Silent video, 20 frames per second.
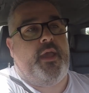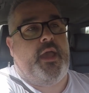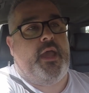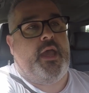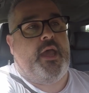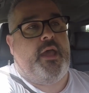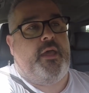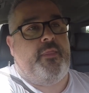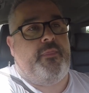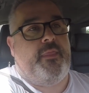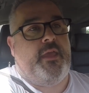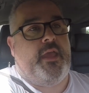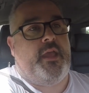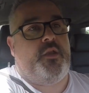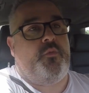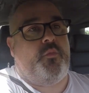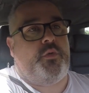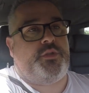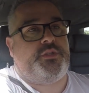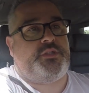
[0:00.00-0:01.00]
And
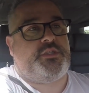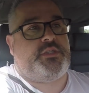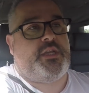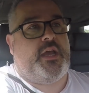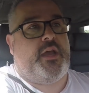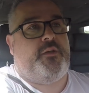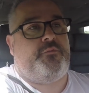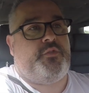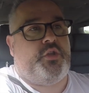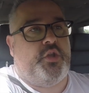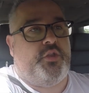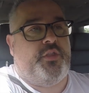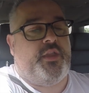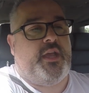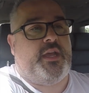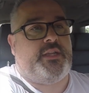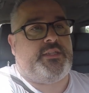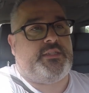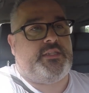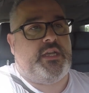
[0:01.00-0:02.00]
then once I've done
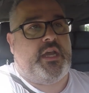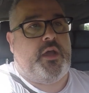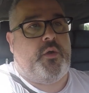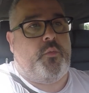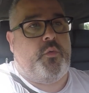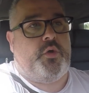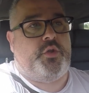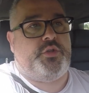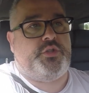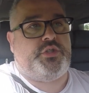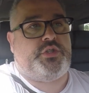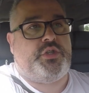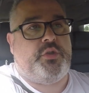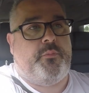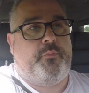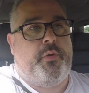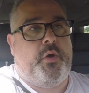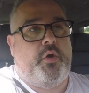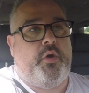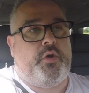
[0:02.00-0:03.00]
that, I want to
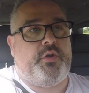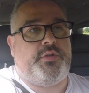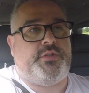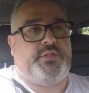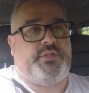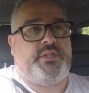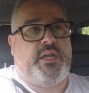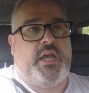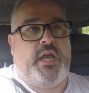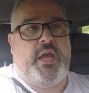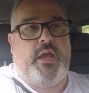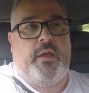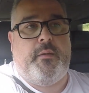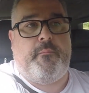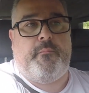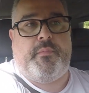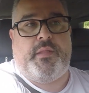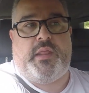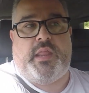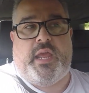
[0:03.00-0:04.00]
put
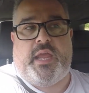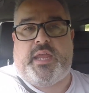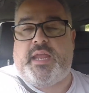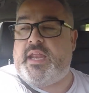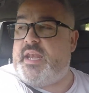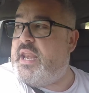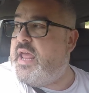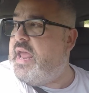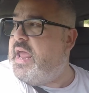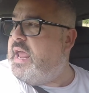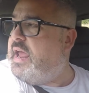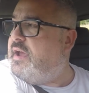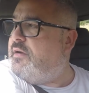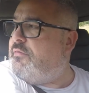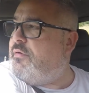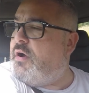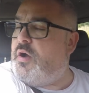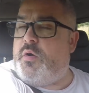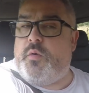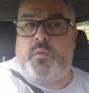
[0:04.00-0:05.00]
like an
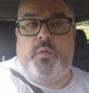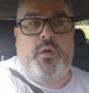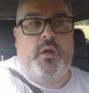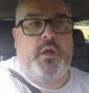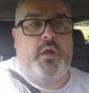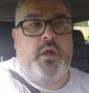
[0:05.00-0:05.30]
aero